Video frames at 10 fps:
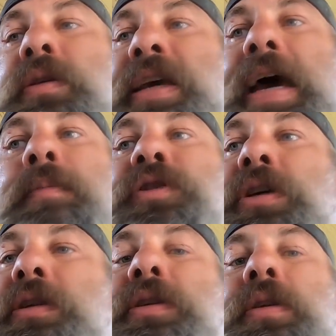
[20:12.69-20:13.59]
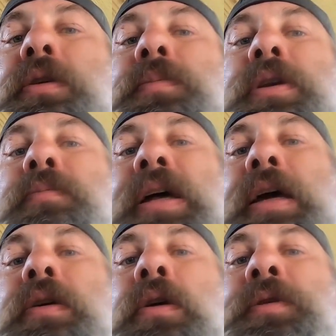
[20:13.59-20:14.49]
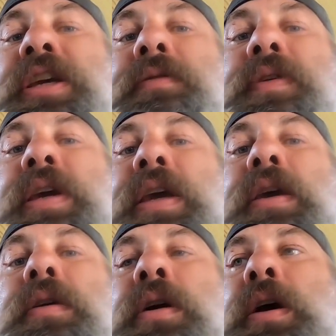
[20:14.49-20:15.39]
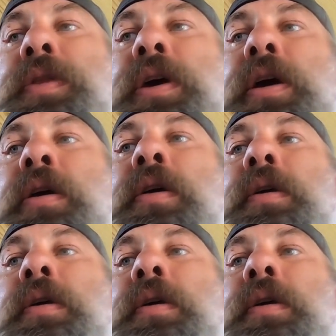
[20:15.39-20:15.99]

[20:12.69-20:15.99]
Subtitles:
dabbed just a little bit of black RTV on there,